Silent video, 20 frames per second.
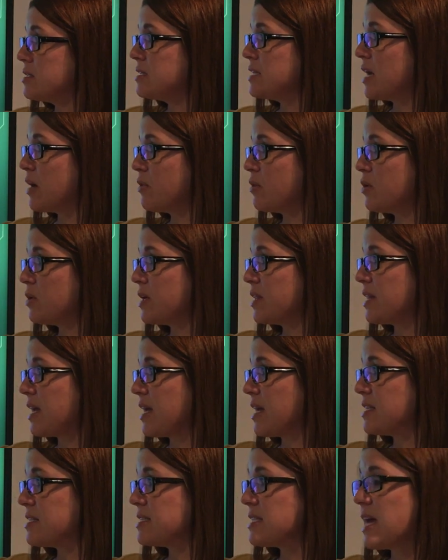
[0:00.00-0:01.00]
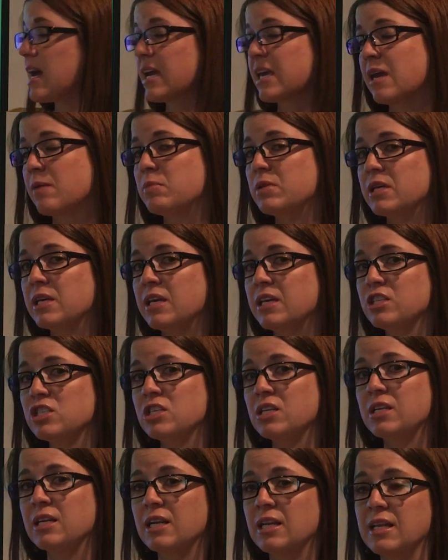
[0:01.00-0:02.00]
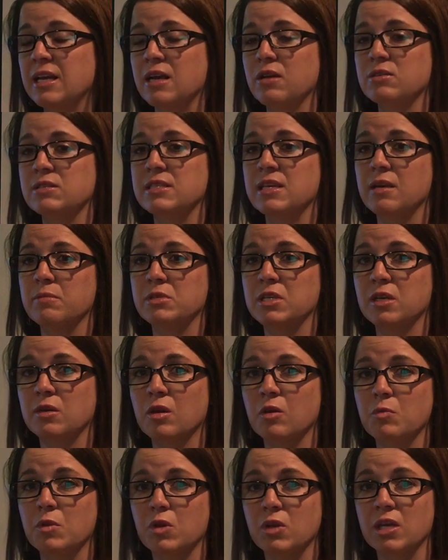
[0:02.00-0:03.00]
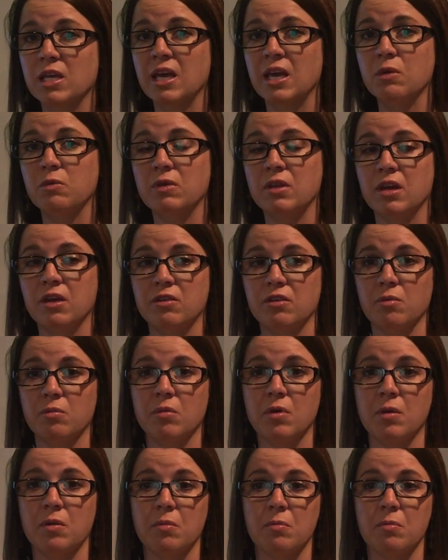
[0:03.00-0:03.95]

downloading that Slack application, it allows them to communicate with other